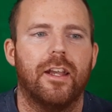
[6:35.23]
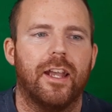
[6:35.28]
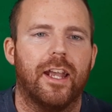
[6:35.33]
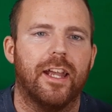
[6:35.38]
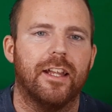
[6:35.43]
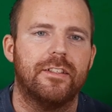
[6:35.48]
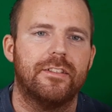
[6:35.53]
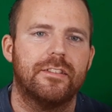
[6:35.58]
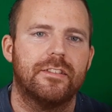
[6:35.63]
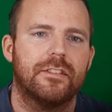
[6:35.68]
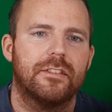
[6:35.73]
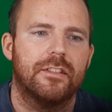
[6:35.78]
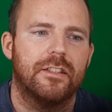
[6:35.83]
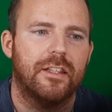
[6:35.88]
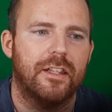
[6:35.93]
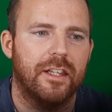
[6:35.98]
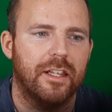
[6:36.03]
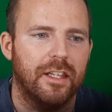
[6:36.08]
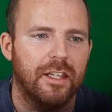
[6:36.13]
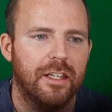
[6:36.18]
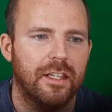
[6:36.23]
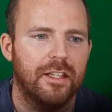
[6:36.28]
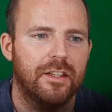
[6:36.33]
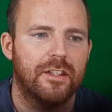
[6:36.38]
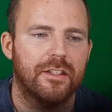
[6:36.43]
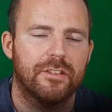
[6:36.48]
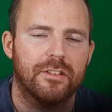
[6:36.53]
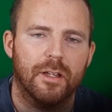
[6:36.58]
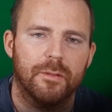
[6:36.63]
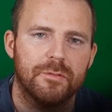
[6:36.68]
It's the
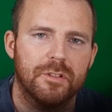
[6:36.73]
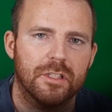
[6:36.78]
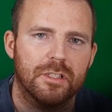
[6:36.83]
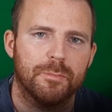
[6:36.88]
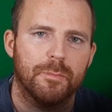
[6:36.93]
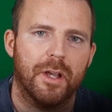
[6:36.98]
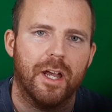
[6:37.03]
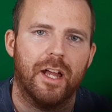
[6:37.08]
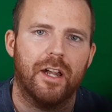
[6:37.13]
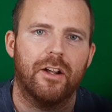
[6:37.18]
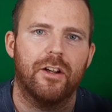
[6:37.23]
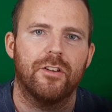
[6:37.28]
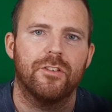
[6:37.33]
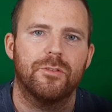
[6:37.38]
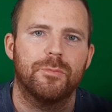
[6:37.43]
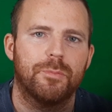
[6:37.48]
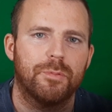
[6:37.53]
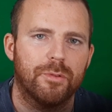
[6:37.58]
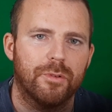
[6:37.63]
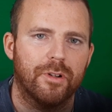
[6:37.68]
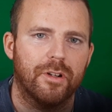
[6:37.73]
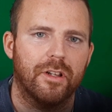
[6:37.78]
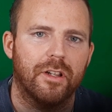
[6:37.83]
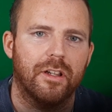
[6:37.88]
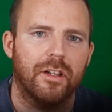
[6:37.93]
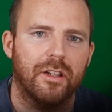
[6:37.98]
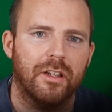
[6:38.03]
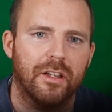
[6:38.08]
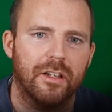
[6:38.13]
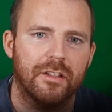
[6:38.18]
subject matter is
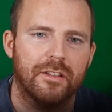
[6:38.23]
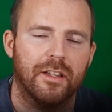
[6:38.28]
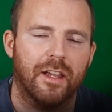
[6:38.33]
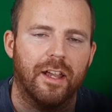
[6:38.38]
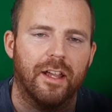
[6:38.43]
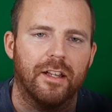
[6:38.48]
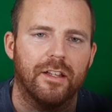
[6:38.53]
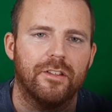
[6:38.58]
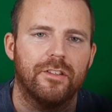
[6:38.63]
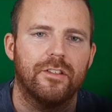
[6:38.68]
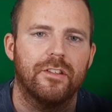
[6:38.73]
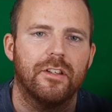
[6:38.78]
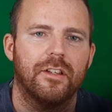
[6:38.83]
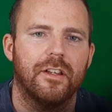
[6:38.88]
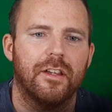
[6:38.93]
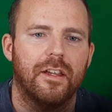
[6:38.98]
pretty intense.